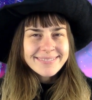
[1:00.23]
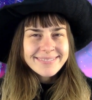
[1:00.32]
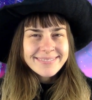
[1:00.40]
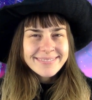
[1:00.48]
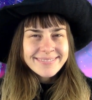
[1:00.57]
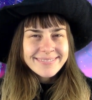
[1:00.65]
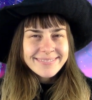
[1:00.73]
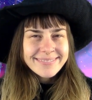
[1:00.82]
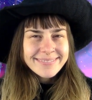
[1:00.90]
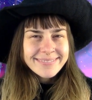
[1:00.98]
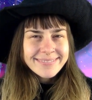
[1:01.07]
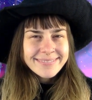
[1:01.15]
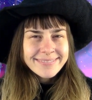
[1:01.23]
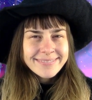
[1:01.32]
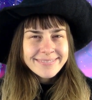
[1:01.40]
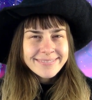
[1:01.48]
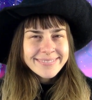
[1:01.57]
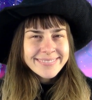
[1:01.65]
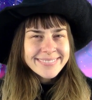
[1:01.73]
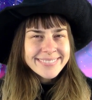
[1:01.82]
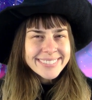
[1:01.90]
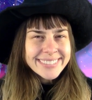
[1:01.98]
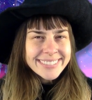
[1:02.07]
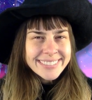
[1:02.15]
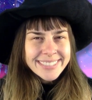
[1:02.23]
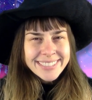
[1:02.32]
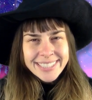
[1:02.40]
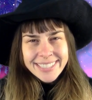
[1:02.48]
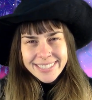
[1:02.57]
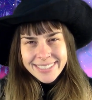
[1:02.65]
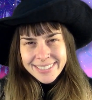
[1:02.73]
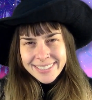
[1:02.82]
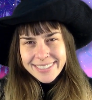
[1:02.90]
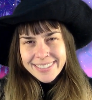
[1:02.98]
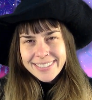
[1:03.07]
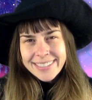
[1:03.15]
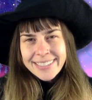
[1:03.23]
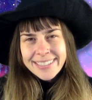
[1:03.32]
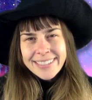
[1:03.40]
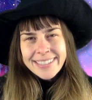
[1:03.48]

(silence)